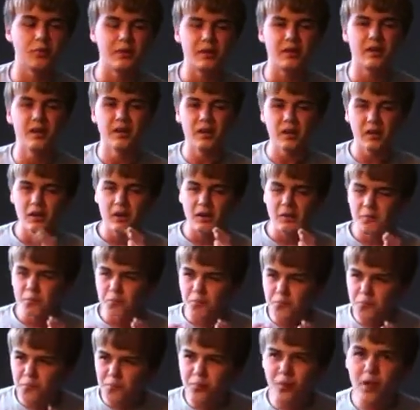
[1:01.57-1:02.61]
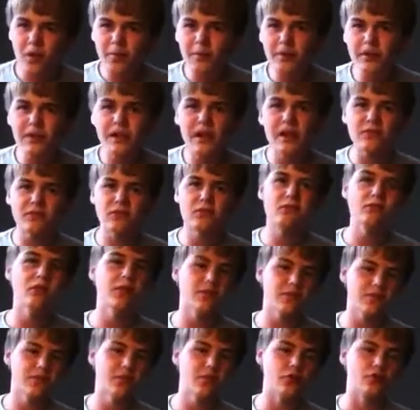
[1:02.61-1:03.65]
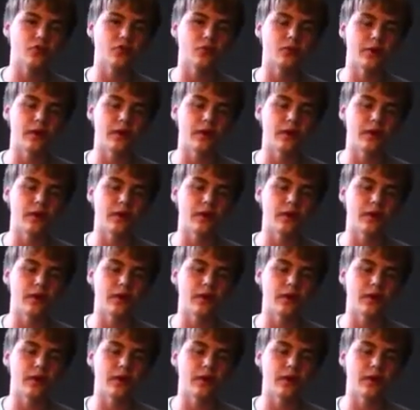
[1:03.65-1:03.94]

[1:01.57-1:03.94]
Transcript: but probably going to have to do that in the future